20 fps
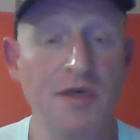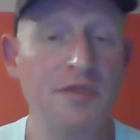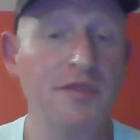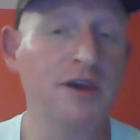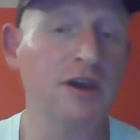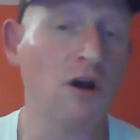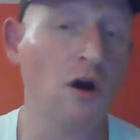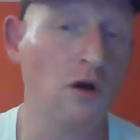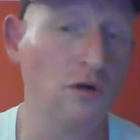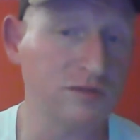
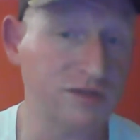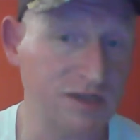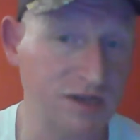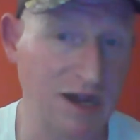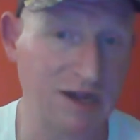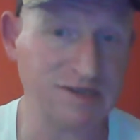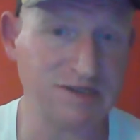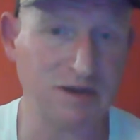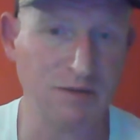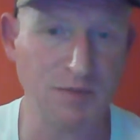The Old
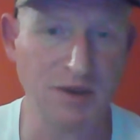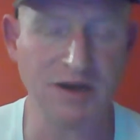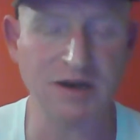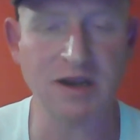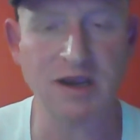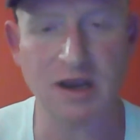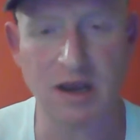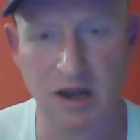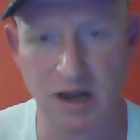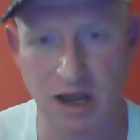Testament
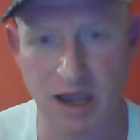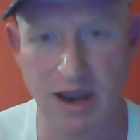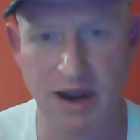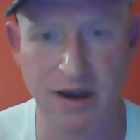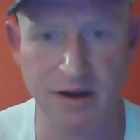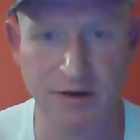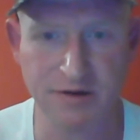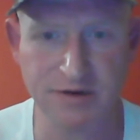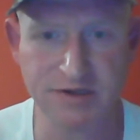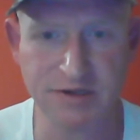
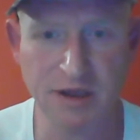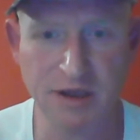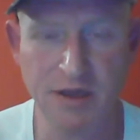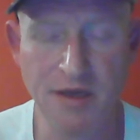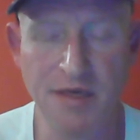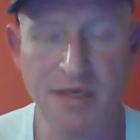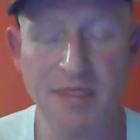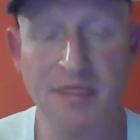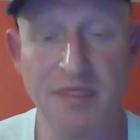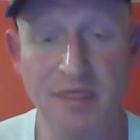declares
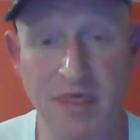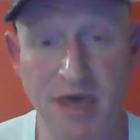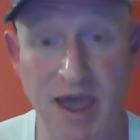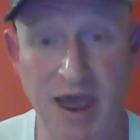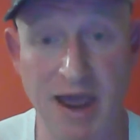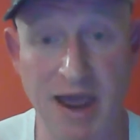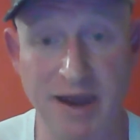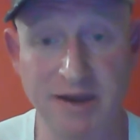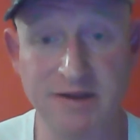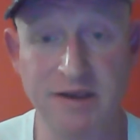
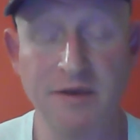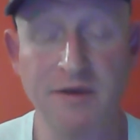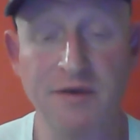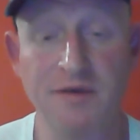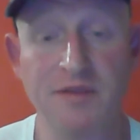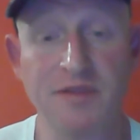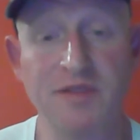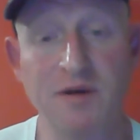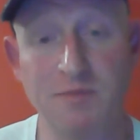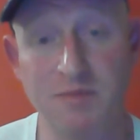that
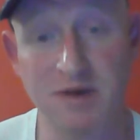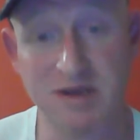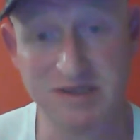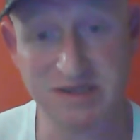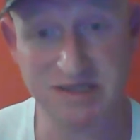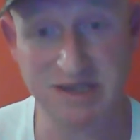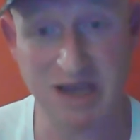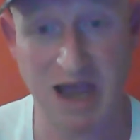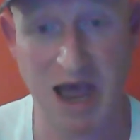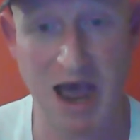the
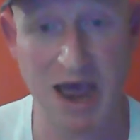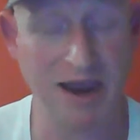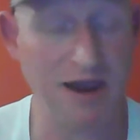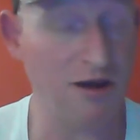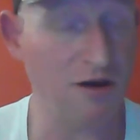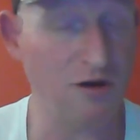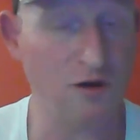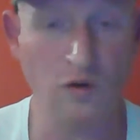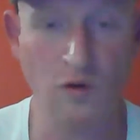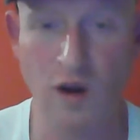
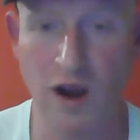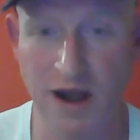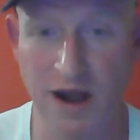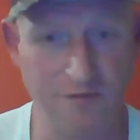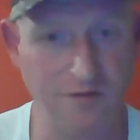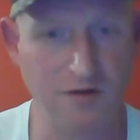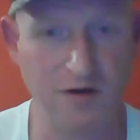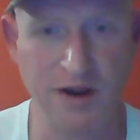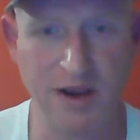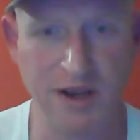Messiah,
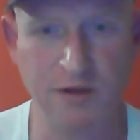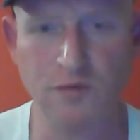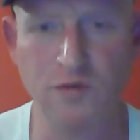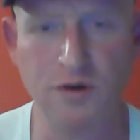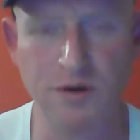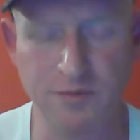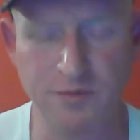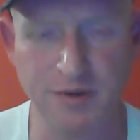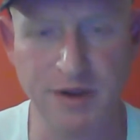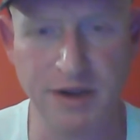whoever he
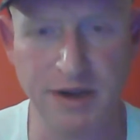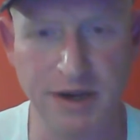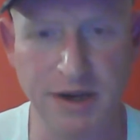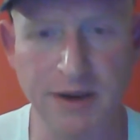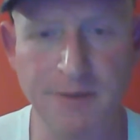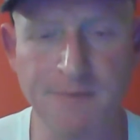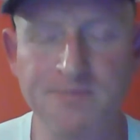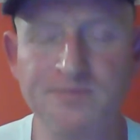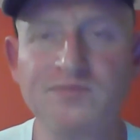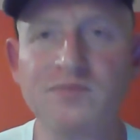would
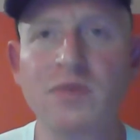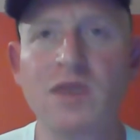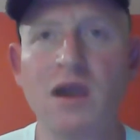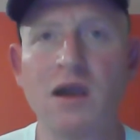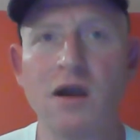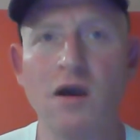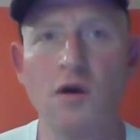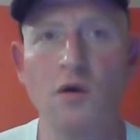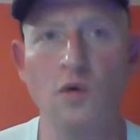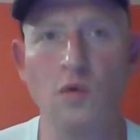
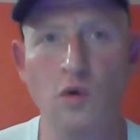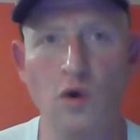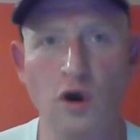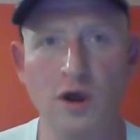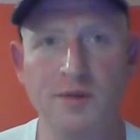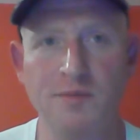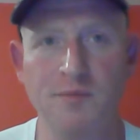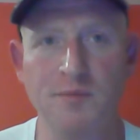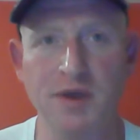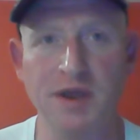
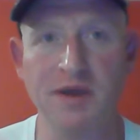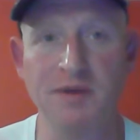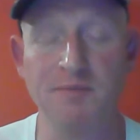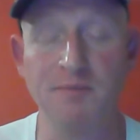be